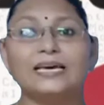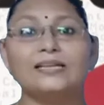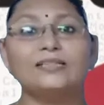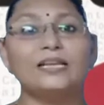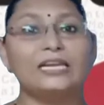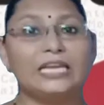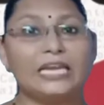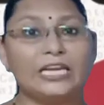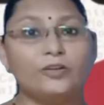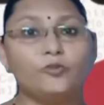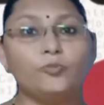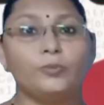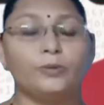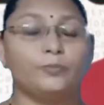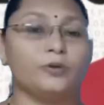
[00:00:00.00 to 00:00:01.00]
are the
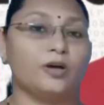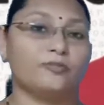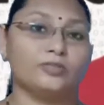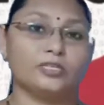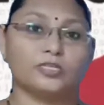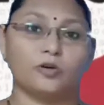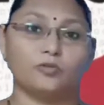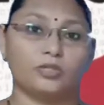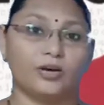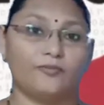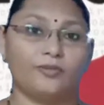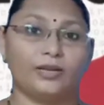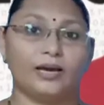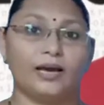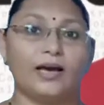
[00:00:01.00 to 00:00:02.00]
native people of the South
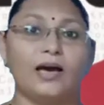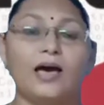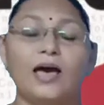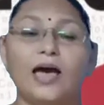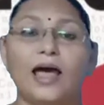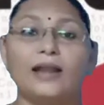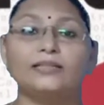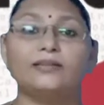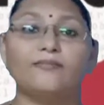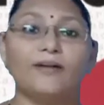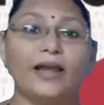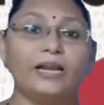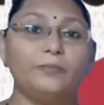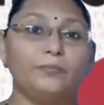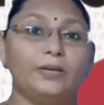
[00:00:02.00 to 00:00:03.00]
Africa and the
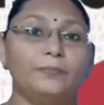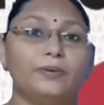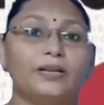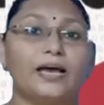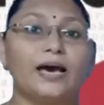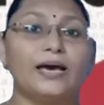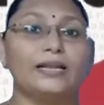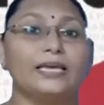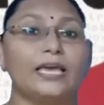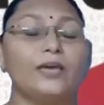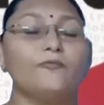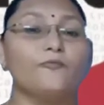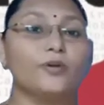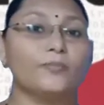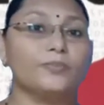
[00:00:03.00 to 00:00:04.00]
white people
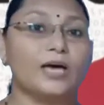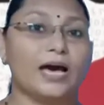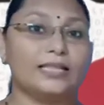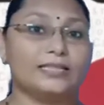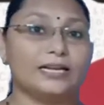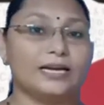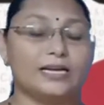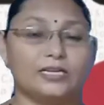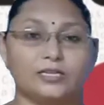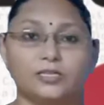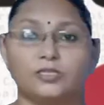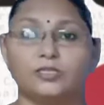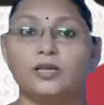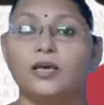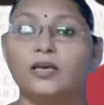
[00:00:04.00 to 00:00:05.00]
came from the other
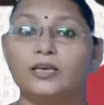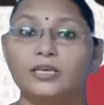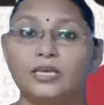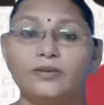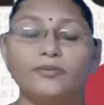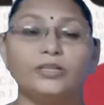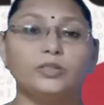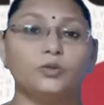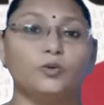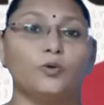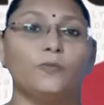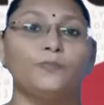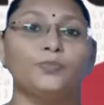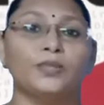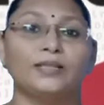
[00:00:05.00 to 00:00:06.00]
countries. Even
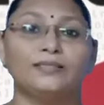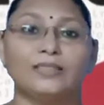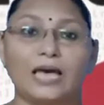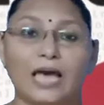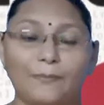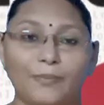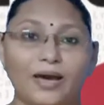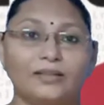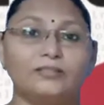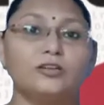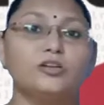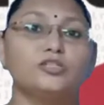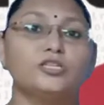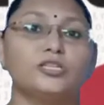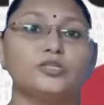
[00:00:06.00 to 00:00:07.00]
though the
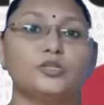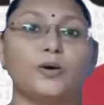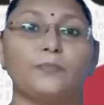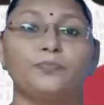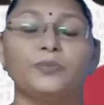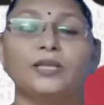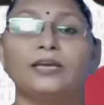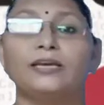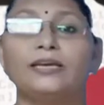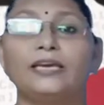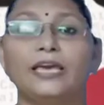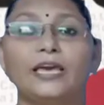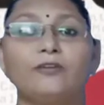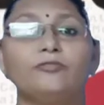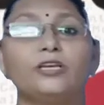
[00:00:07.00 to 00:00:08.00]
apartheid system
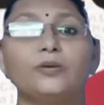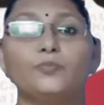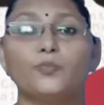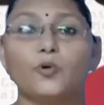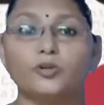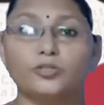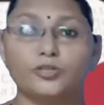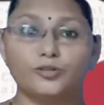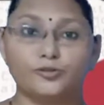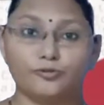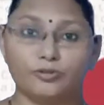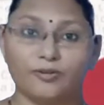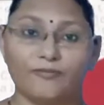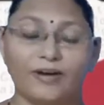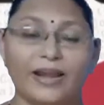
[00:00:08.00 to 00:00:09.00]
gave the importance to
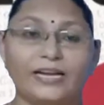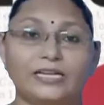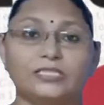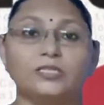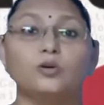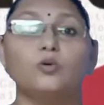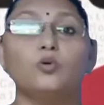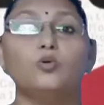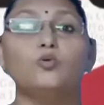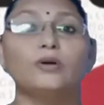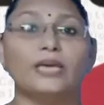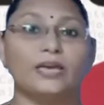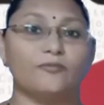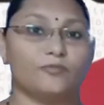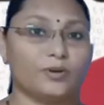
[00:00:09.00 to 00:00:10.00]
the whites who
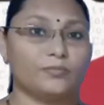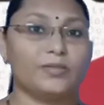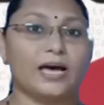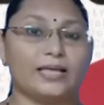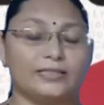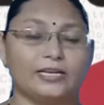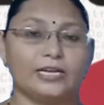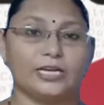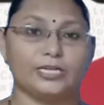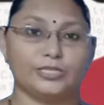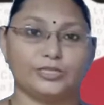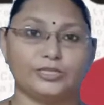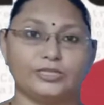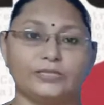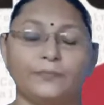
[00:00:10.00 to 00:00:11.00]
came from the other
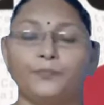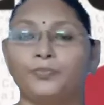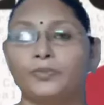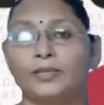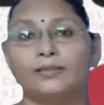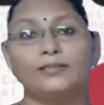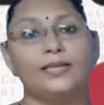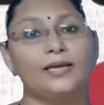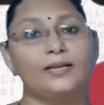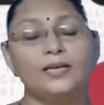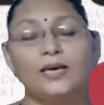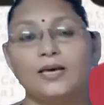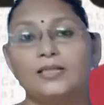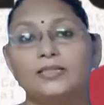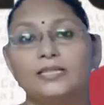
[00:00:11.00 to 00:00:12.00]
countries. Then
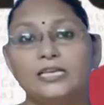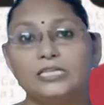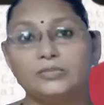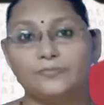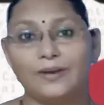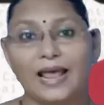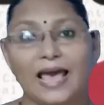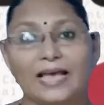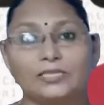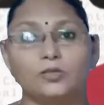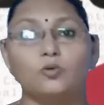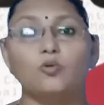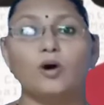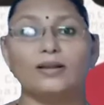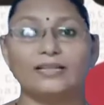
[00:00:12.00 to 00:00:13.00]
these blacks
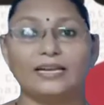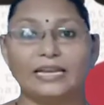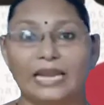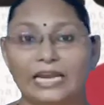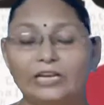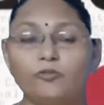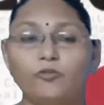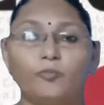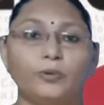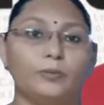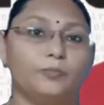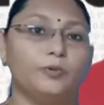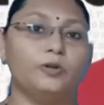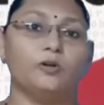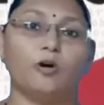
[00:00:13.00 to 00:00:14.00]
who are the native
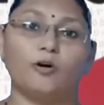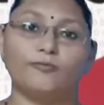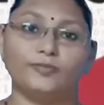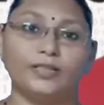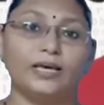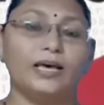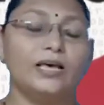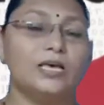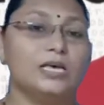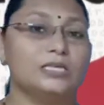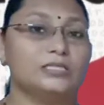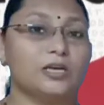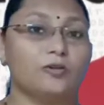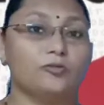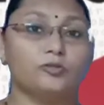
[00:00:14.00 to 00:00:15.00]
people of the
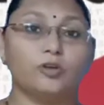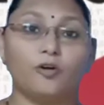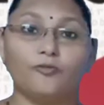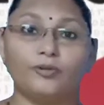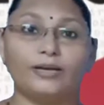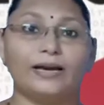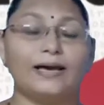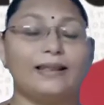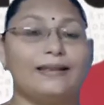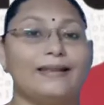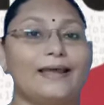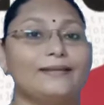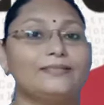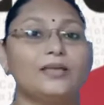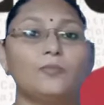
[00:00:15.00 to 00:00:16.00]
South Africa
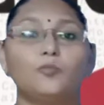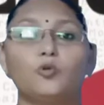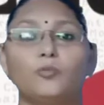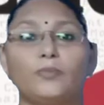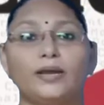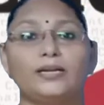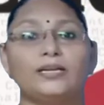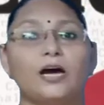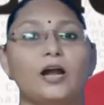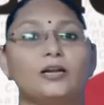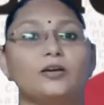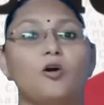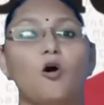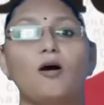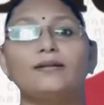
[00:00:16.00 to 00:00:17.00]
led the movement
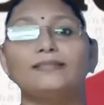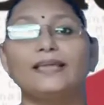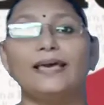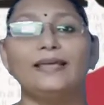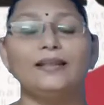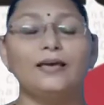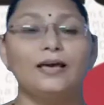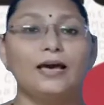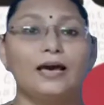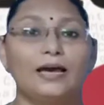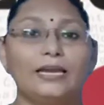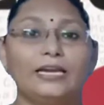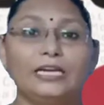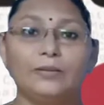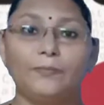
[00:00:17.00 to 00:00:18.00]
and got their
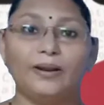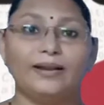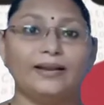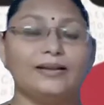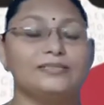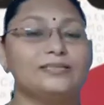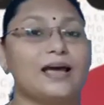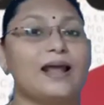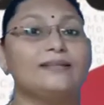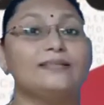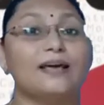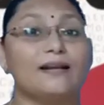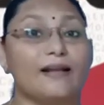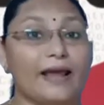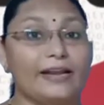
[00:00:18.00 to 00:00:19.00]
independence and
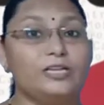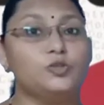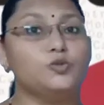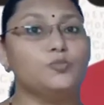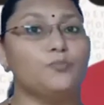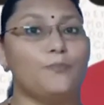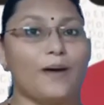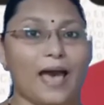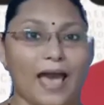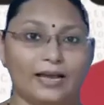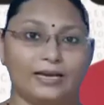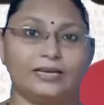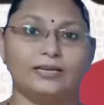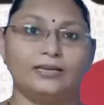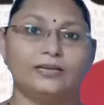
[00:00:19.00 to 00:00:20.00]
the rights
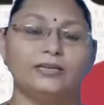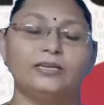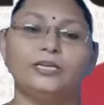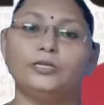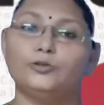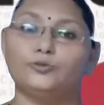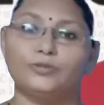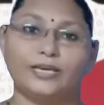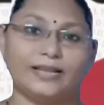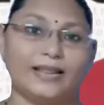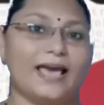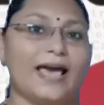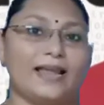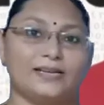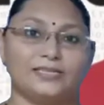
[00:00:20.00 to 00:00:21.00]
back into their
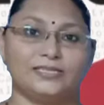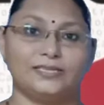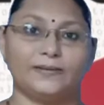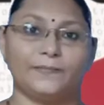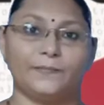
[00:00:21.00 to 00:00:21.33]
hands.